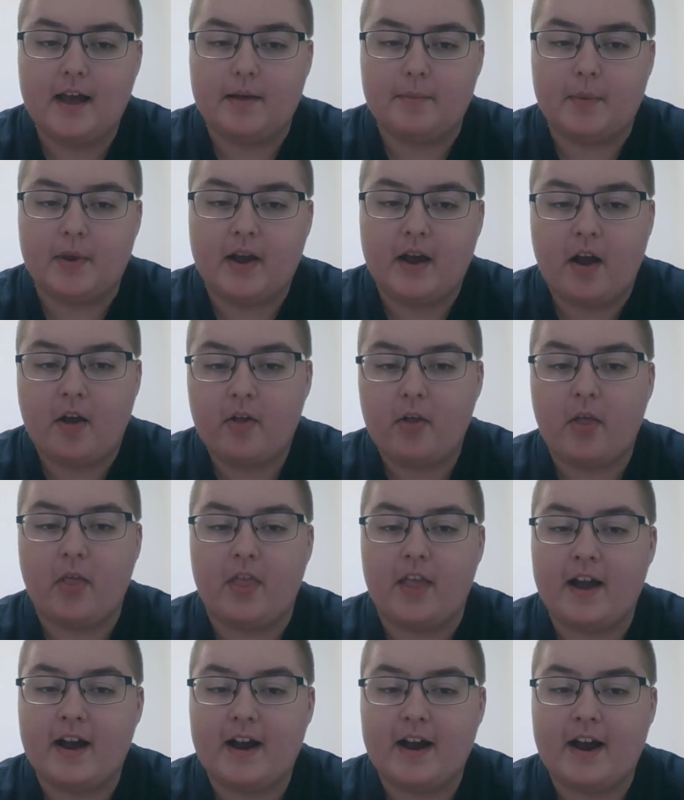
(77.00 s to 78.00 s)
But other than
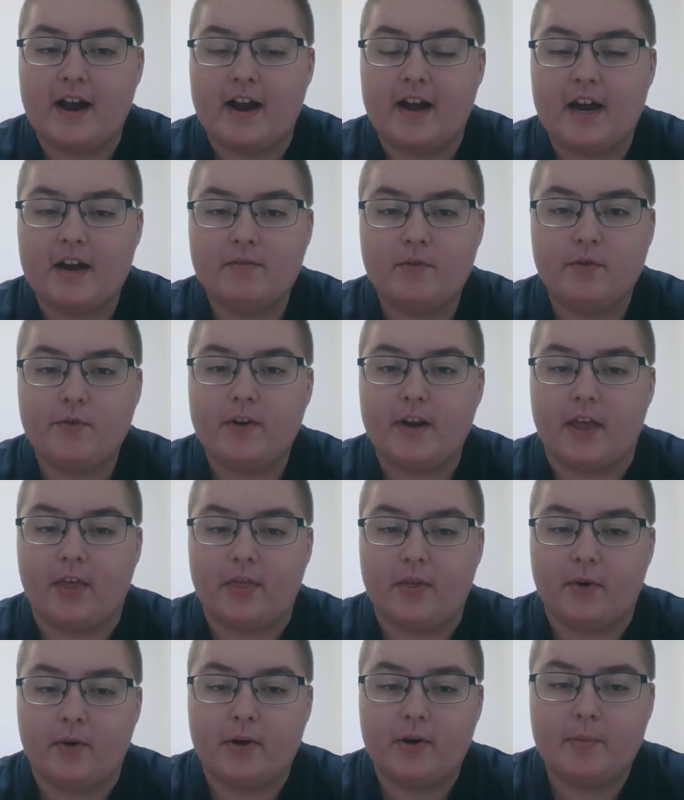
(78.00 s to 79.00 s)
that, I never really
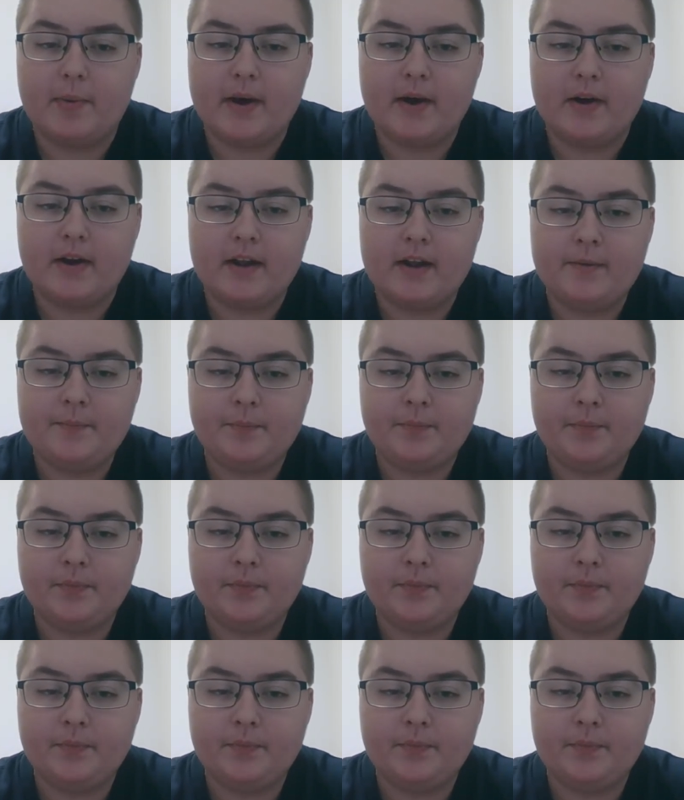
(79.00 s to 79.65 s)
thought about it.